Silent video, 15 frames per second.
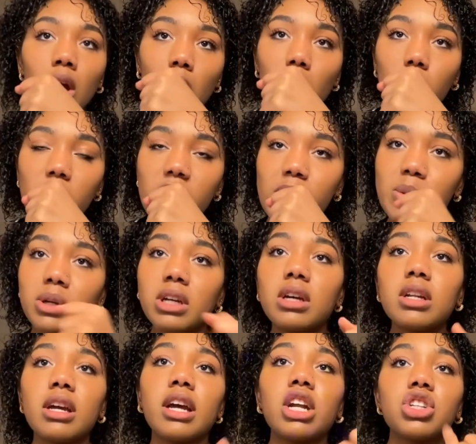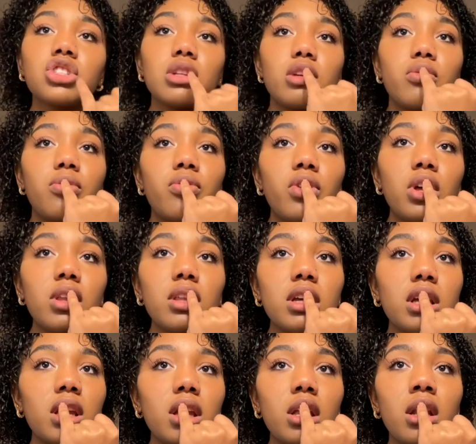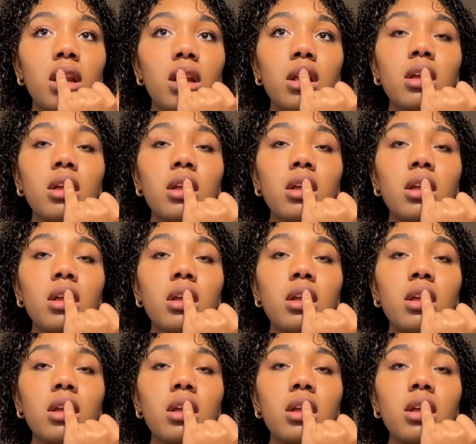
When I'm done, I actually fill in